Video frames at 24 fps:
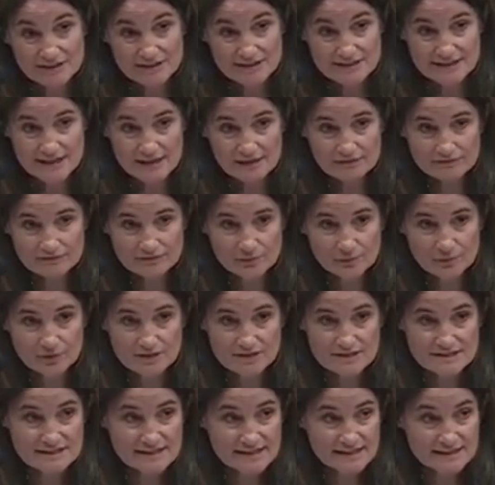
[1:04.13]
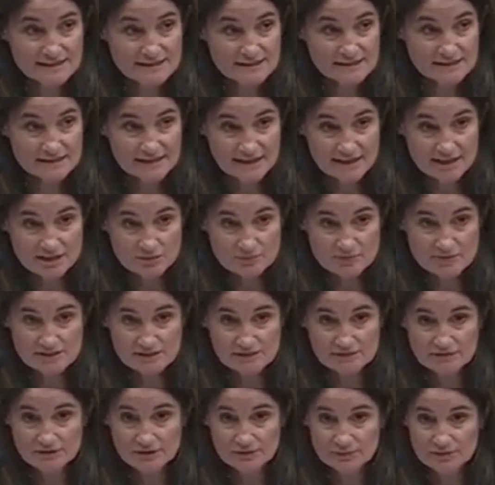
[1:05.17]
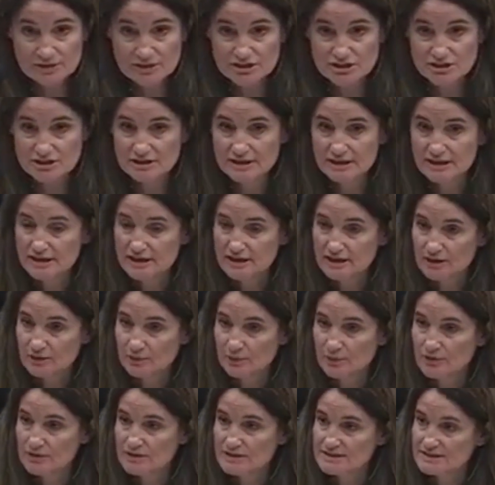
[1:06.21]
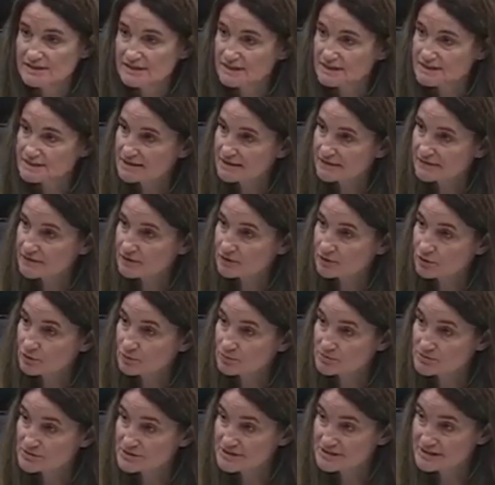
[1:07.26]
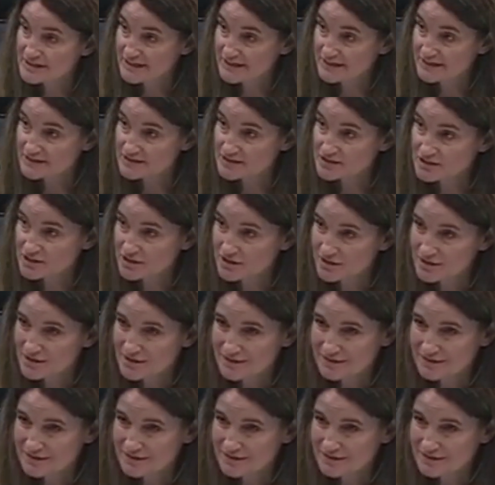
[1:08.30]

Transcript: itself, where it stands in the Asia-Pacific region, and where it stands on the global stage,